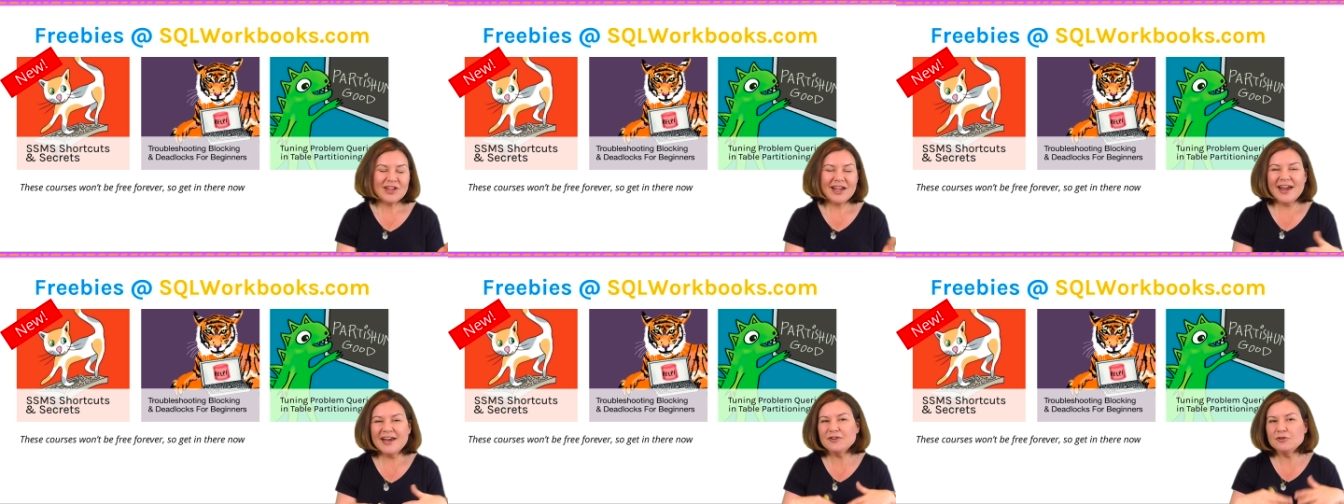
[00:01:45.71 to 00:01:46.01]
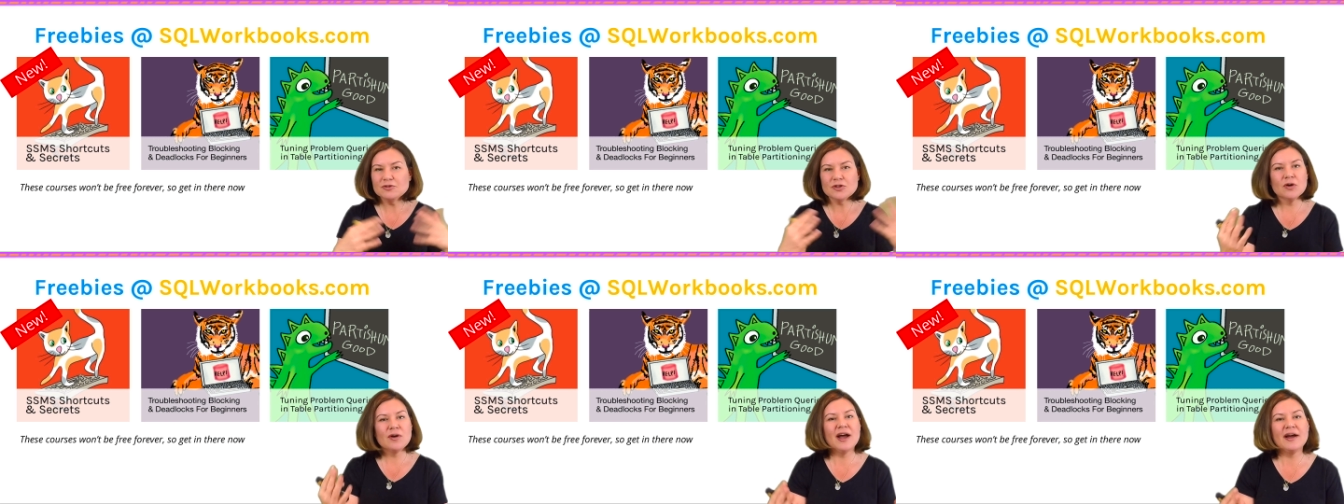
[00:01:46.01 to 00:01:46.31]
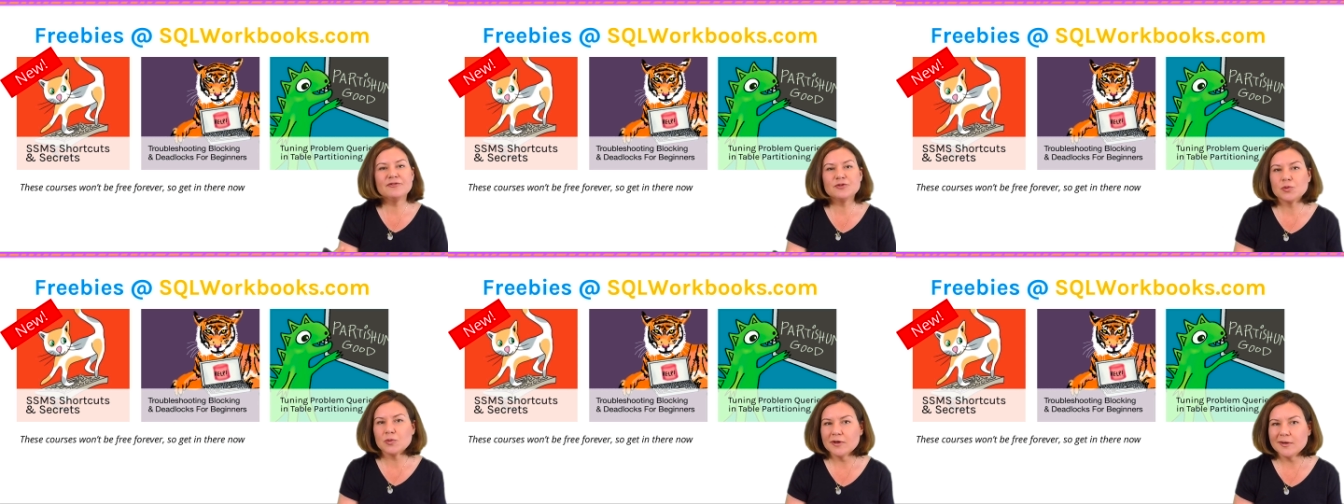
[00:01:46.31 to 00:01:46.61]
and you don't
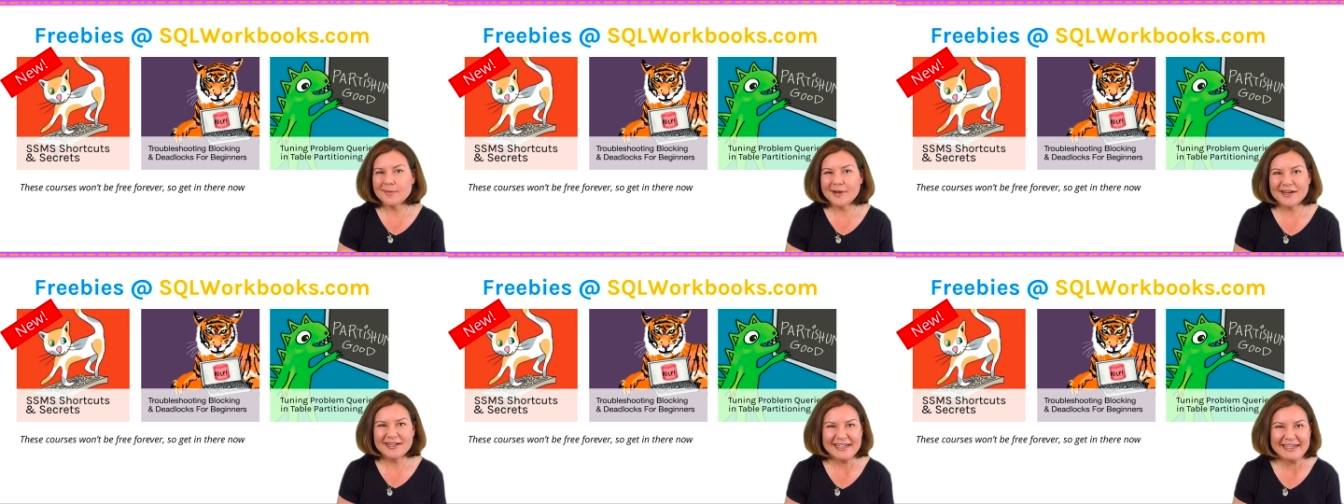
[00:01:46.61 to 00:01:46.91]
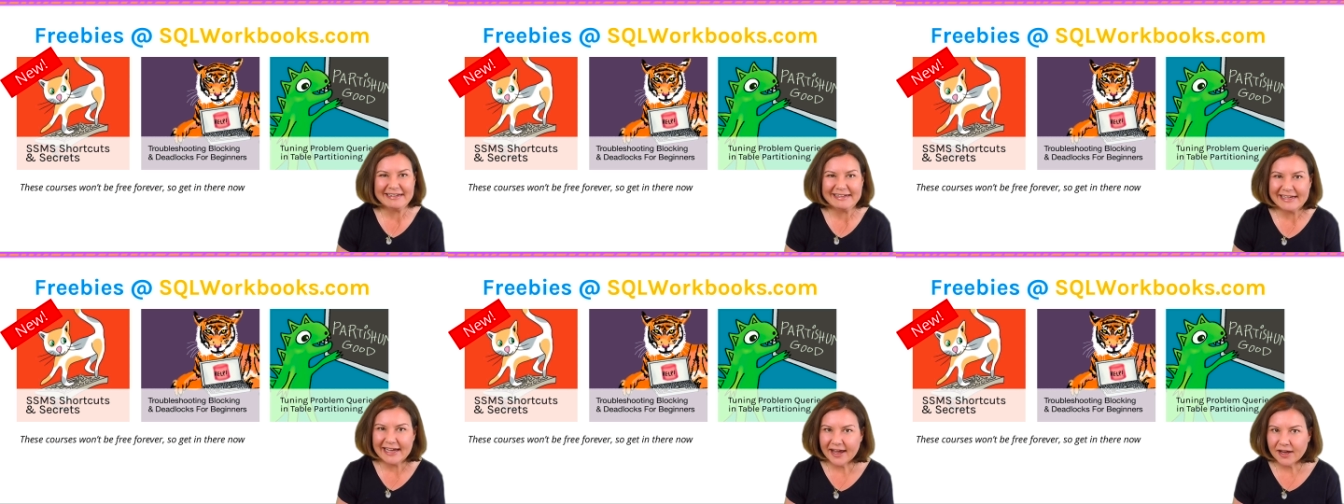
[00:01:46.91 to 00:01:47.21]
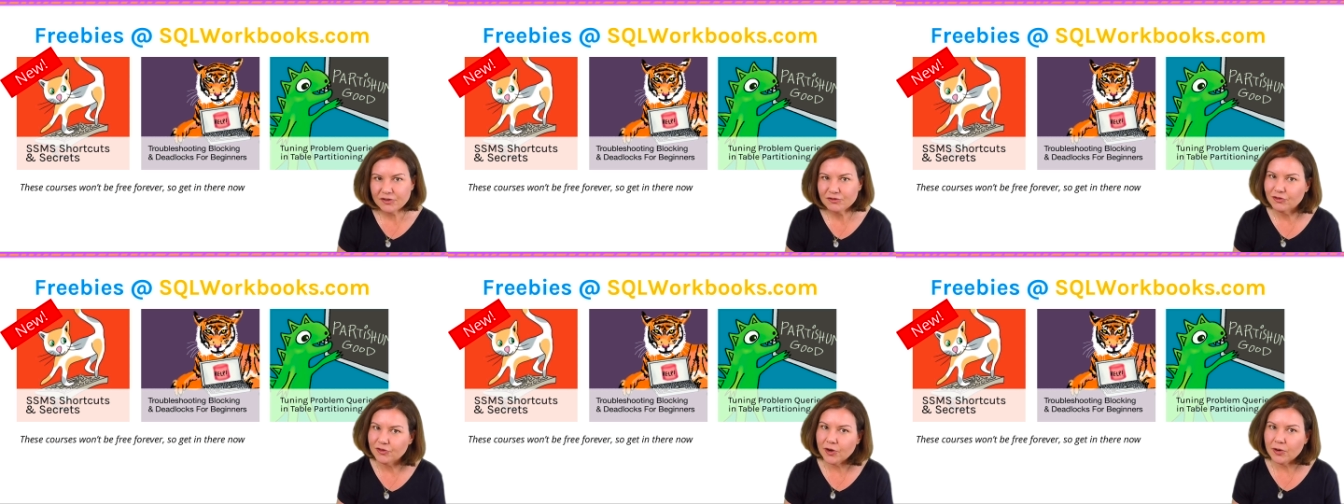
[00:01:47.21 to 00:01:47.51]
have to worry about getting
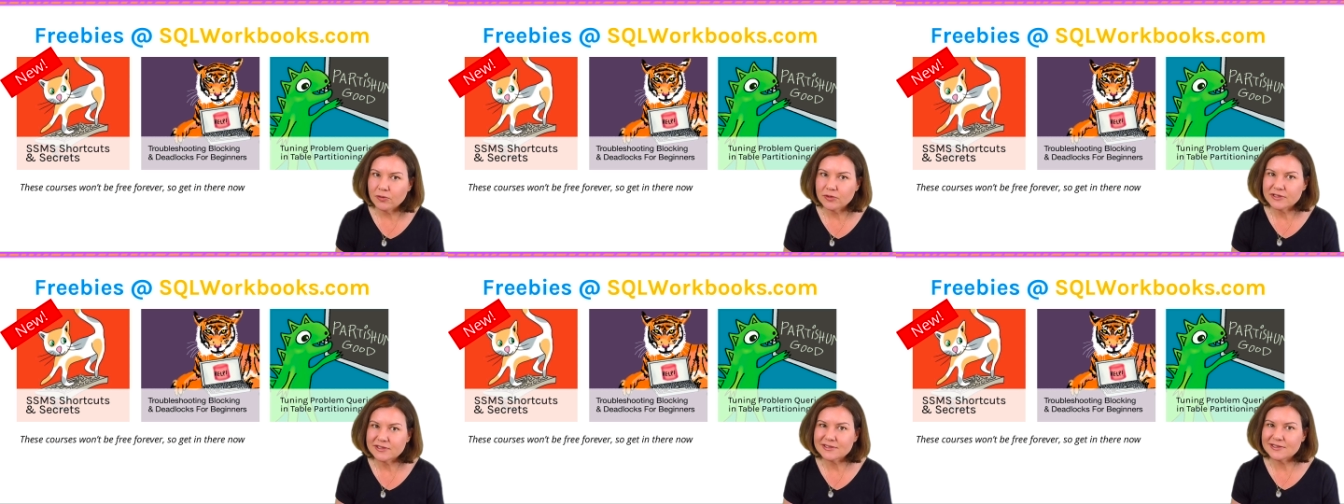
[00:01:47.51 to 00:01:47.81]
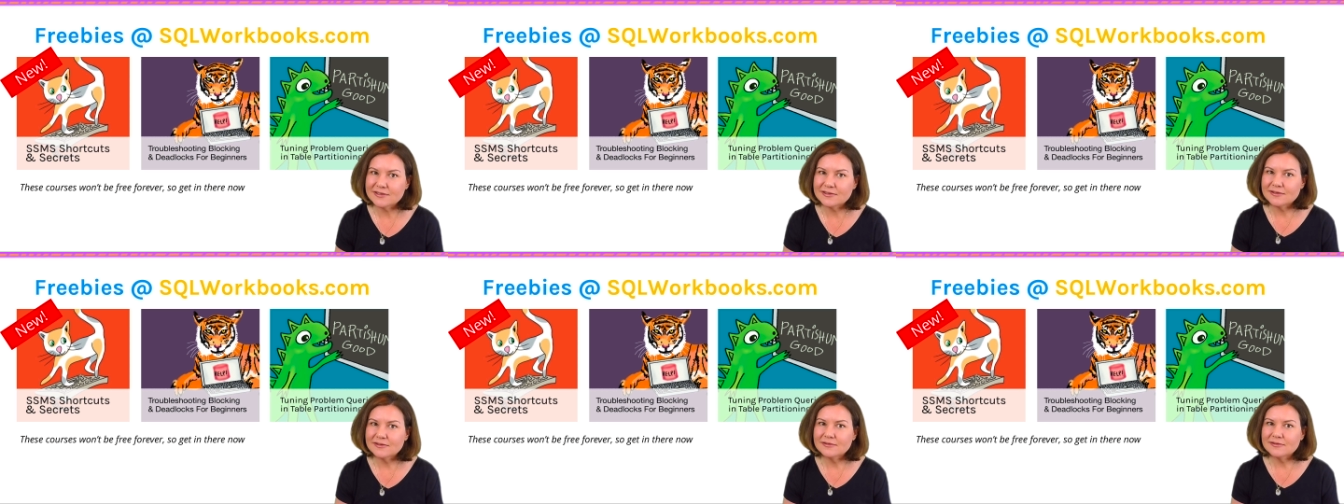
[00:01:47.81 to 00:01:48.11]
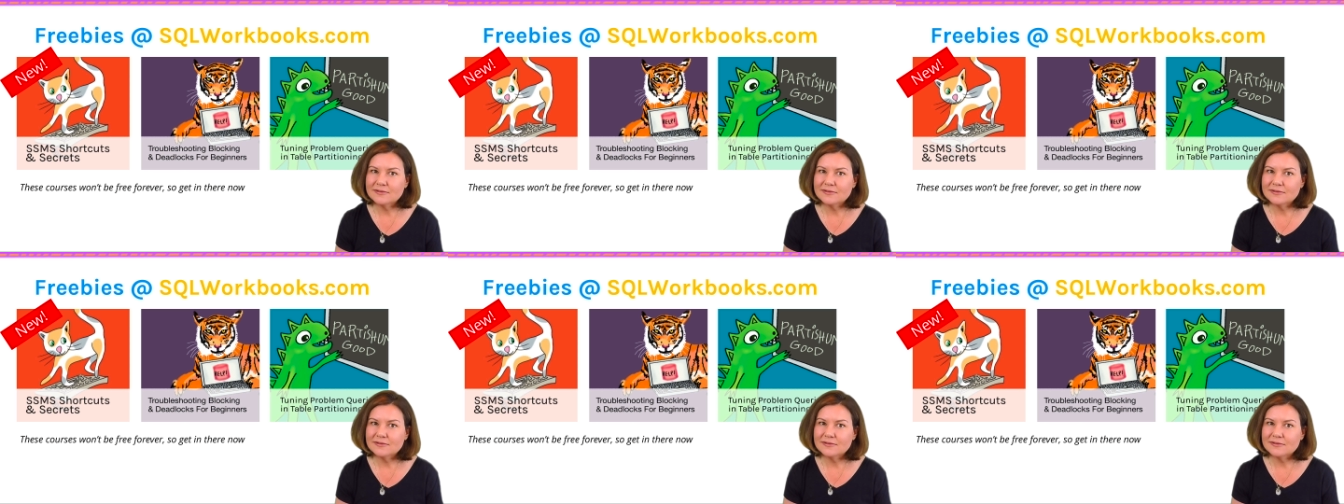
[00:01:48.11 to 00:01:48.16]
headphones.